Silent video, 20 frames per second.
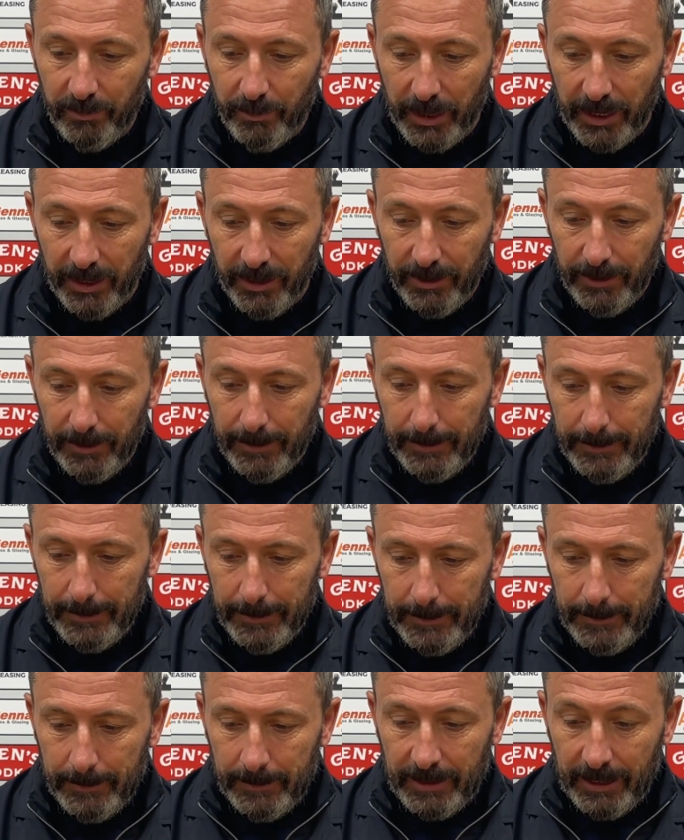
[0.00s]
But
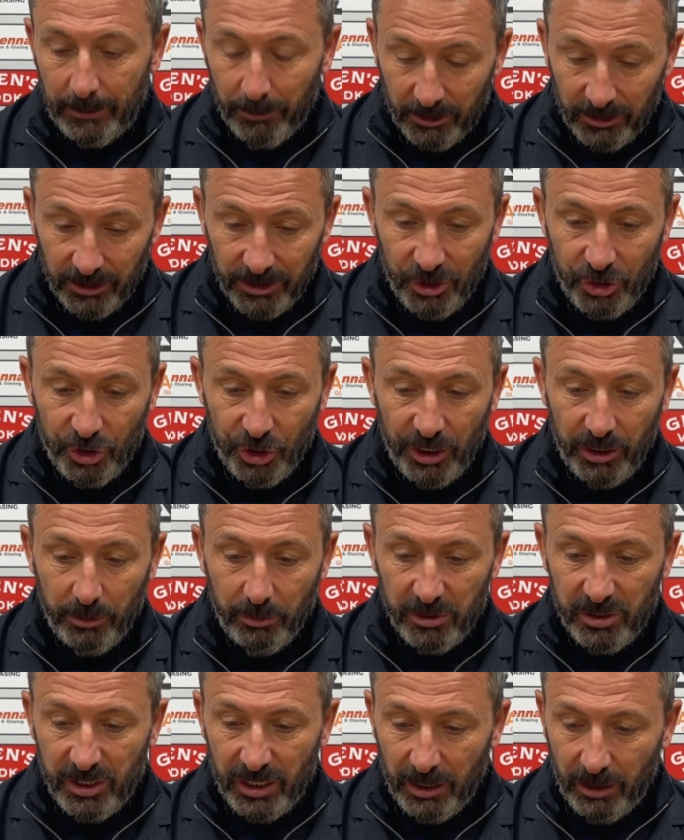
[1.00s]
get a clean sheet, we're
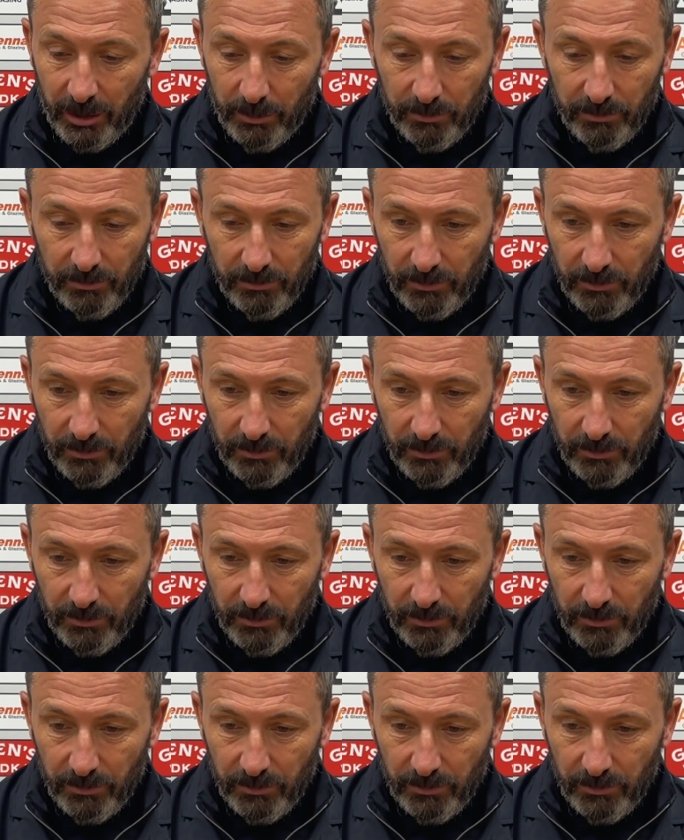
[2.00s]
set up.